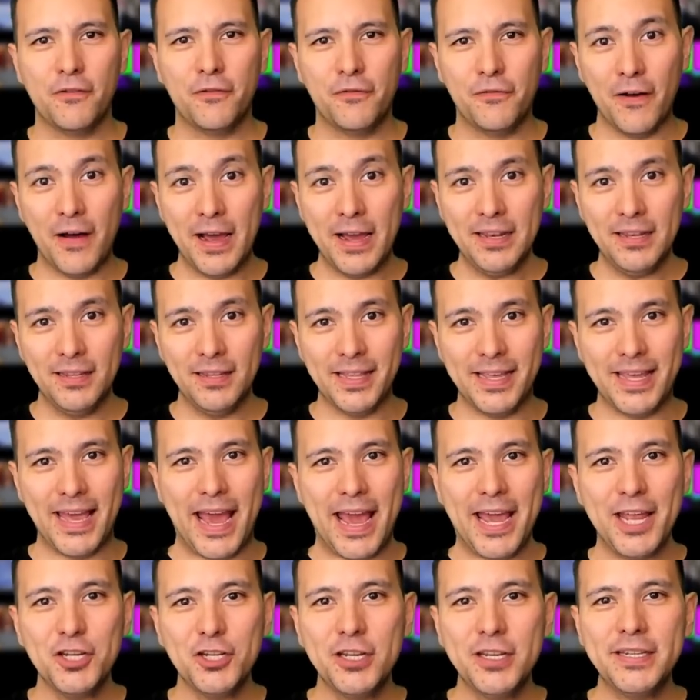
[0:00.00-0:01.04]
Finally,
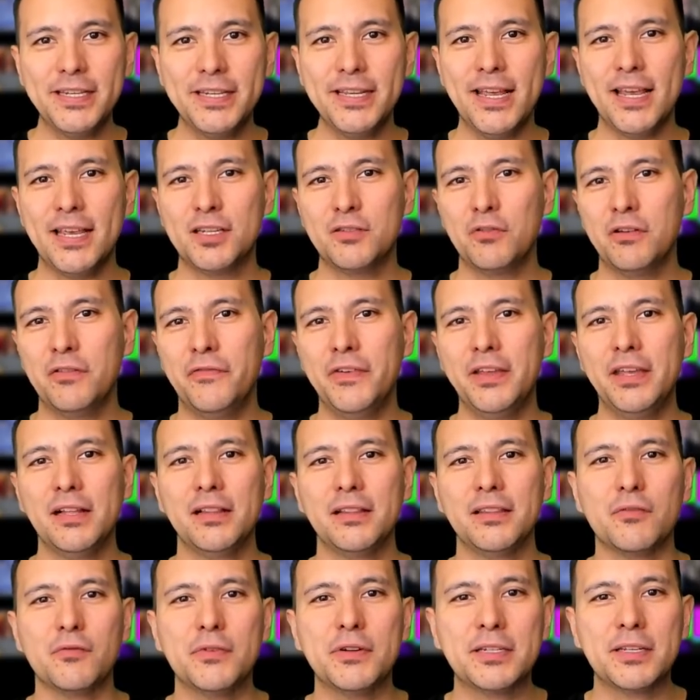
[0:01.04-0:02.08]
HTC has
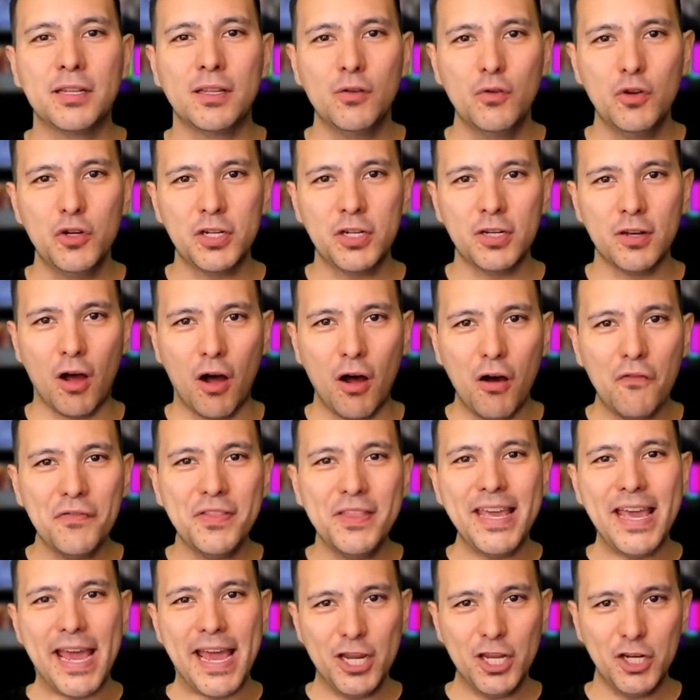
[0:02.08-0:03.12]
revealed the resolution of
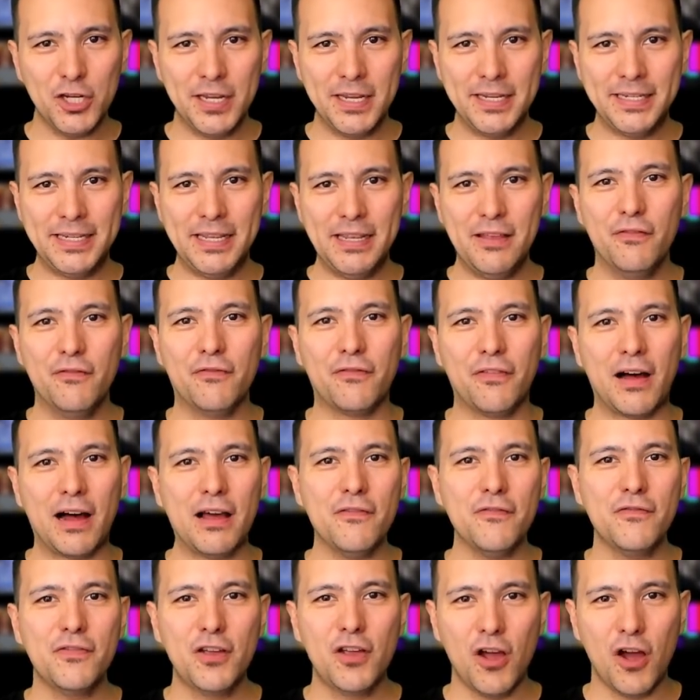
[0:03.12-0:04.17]
the HTC
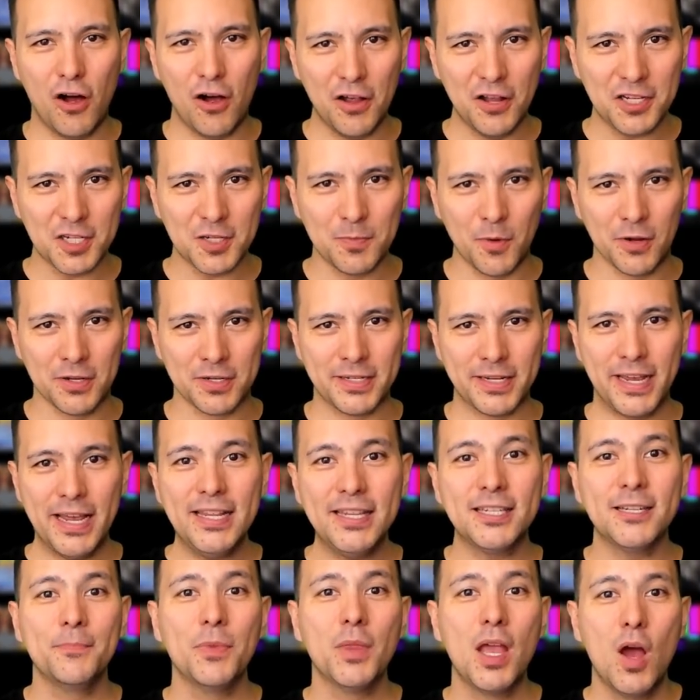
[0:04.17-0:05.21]
Vive Cosmos.
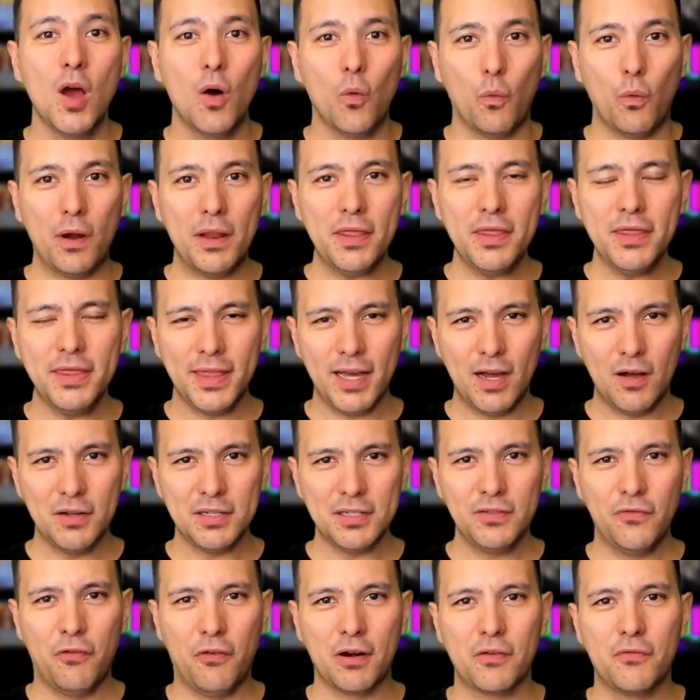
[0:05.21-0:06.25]
It's
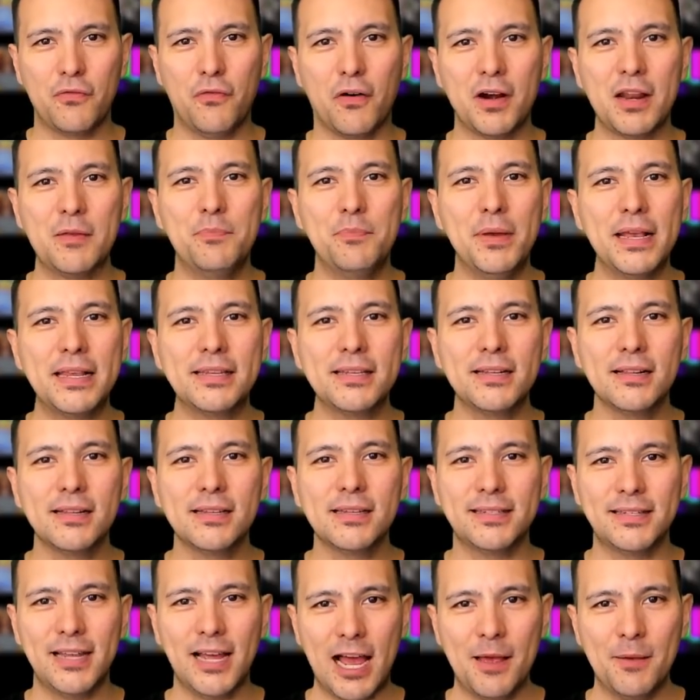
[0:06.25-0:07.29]
1440
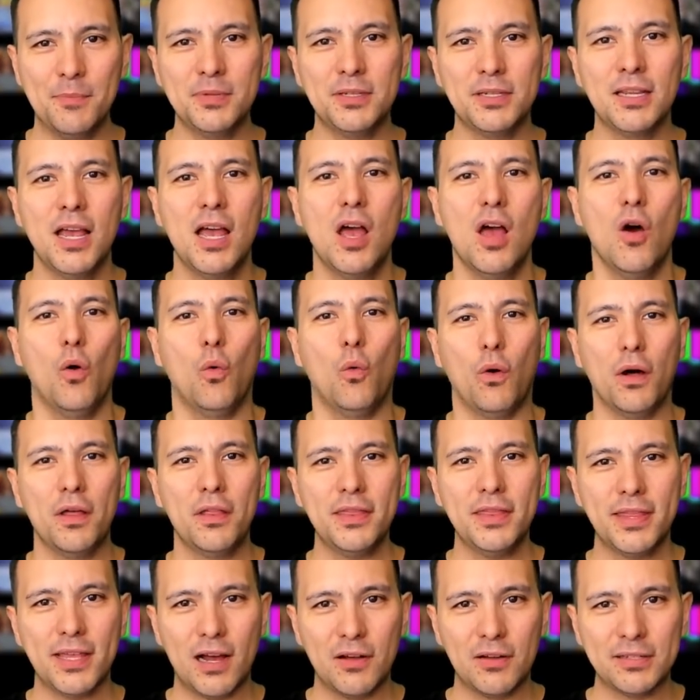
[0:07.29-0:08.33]
pixels times
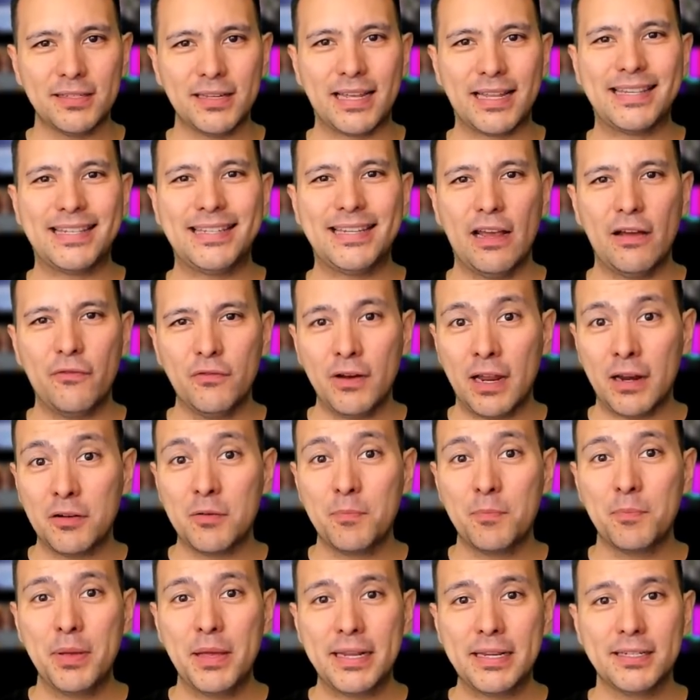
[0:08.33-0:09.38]

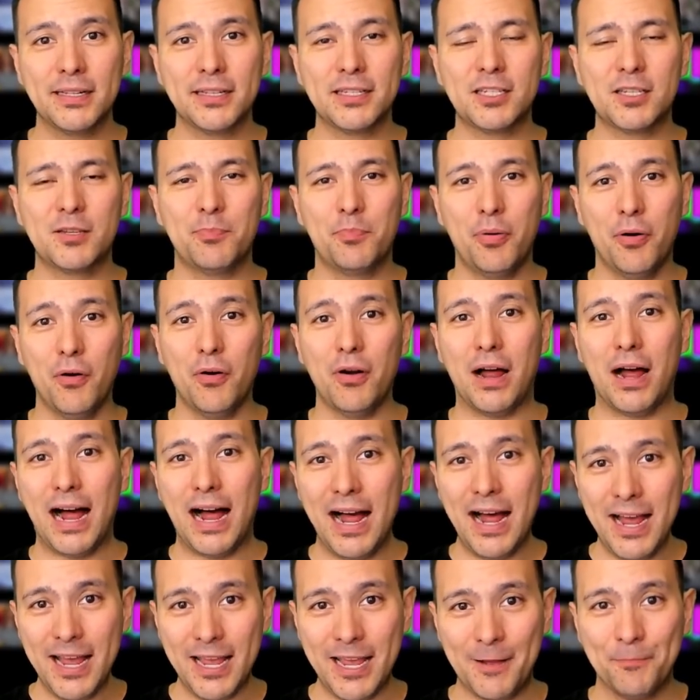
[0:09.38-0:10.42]
1700 pixels per
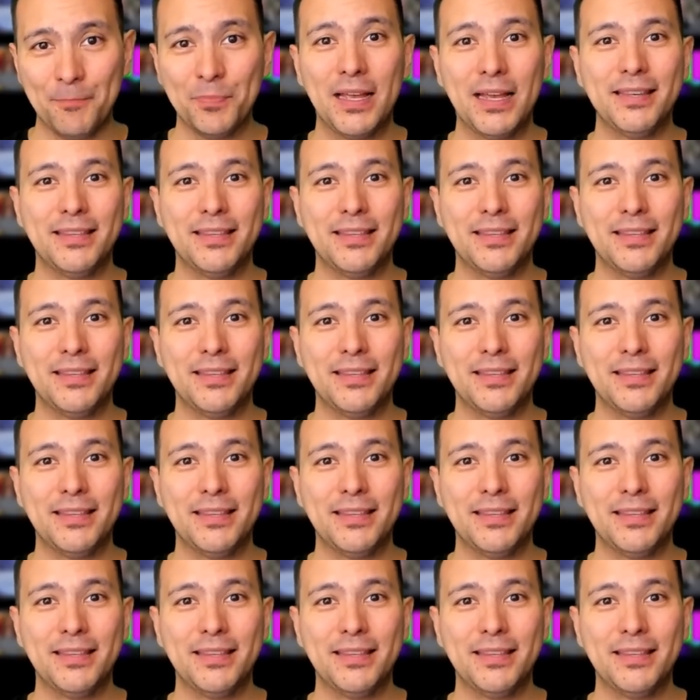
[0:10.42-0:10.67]
eye.